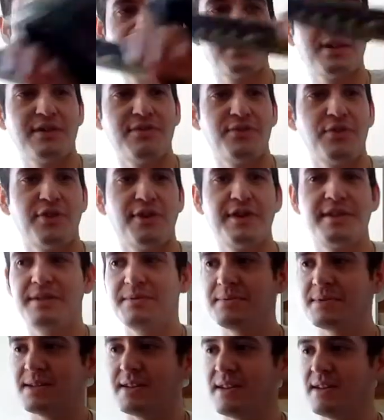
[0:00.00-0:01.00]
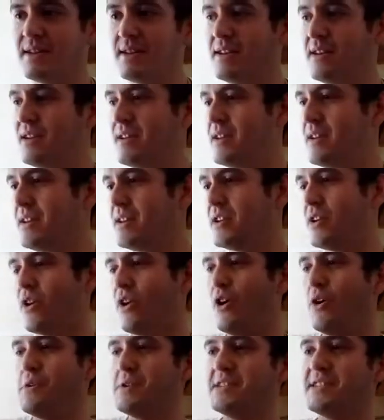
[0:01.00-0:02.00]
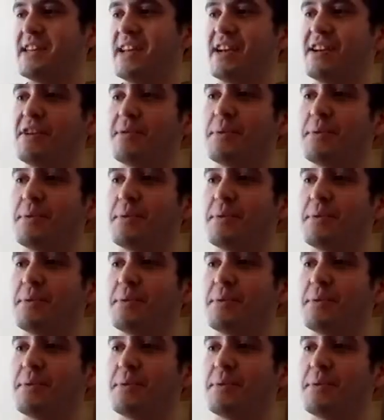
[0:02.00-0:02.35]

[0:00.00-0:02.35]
still have 4 items. Always take an